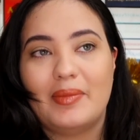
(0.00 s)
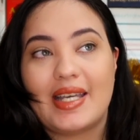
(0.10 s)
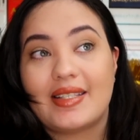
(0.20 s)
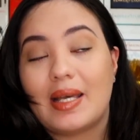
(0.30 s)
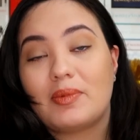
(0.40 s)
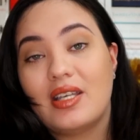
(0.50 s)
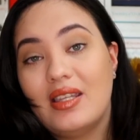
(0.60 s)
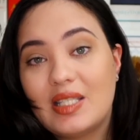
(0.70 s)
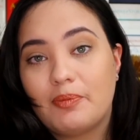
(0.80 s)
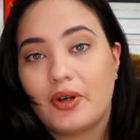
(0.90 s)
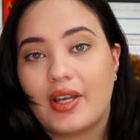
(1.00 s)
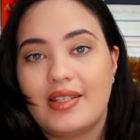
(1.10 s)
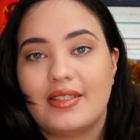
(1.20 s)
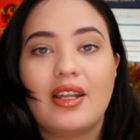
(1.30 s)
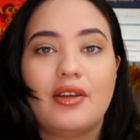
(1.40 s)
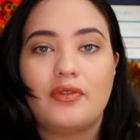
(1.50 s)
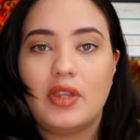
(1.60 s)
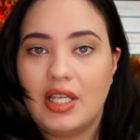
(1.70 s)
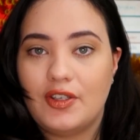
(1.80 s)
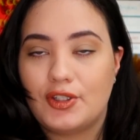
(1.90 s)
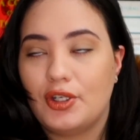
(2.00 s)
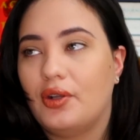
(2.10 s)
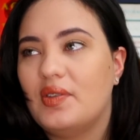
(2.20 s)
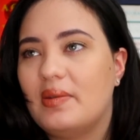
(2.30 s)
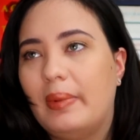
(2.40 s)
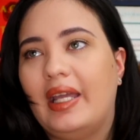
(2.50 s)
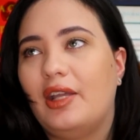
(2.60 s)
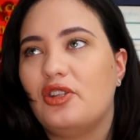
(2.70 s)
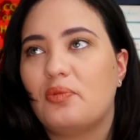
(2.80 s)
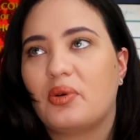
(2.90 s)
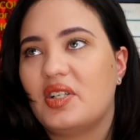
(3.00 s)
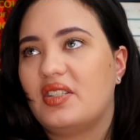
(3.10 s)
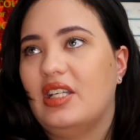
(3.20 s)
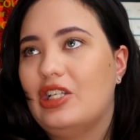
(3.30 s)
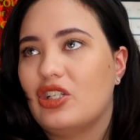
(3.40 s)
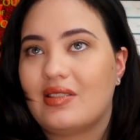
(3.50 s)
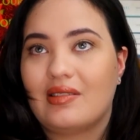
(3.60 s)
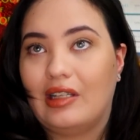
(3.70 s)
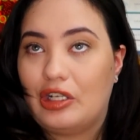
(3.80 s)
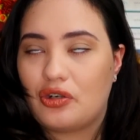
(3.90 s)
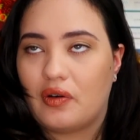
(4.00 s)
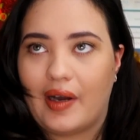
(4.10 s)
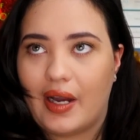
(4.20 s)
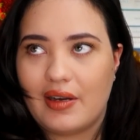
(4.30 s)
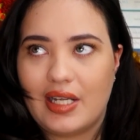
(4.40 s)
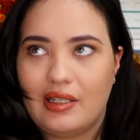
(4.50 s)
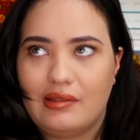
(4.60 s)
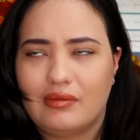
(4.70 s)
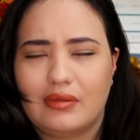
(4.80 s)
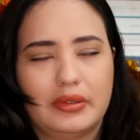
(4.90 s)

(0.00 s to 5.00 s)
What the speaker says: except in this book, instead of the students being prestigious literary,